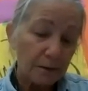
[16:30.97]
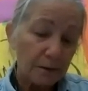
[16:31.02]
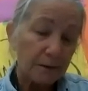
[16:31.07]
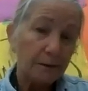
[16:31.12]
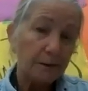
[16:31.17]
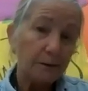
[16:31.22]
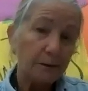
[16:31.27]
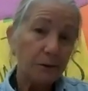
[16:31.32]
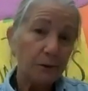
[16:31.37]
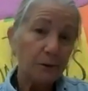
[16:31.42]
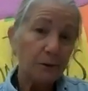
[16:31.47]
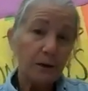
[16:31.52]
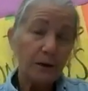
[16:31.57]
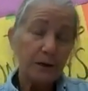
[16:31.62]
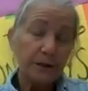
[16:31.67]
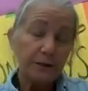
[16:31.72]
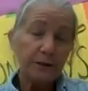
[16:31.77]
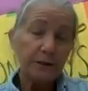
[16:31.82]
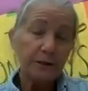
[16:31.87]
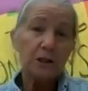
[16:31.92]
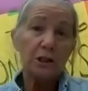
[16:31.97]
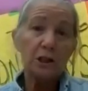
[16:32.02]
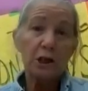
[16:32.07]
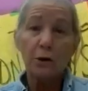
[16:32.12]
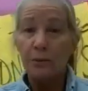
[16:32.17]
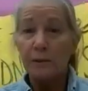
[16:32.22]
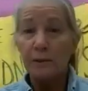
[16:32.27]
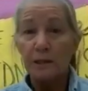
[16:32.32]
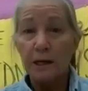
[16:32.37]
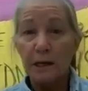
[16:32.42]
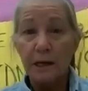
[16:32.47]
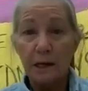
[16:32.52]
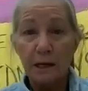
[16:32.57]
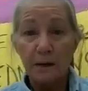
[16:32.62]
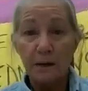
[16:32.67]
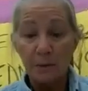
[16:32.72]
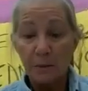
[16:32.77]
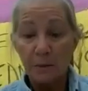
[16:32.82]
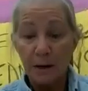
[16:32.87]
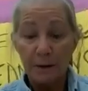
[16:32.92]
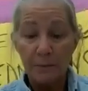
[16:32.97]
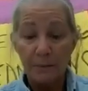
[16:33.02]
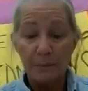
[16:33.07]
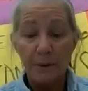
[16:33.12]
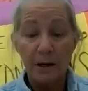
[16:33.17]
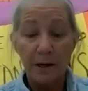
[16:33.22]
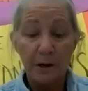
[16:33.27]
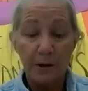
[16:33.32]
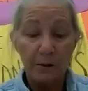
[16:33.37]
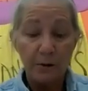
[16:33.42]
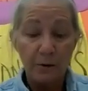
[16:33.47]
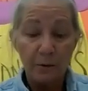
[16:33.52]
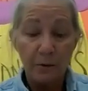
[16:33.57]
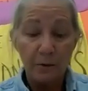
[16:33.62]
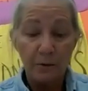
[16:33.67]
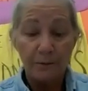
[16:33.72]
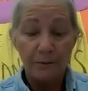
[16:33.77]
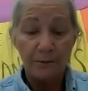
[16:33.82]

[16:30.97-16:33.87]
Otherwise, as slow as I am, you might be here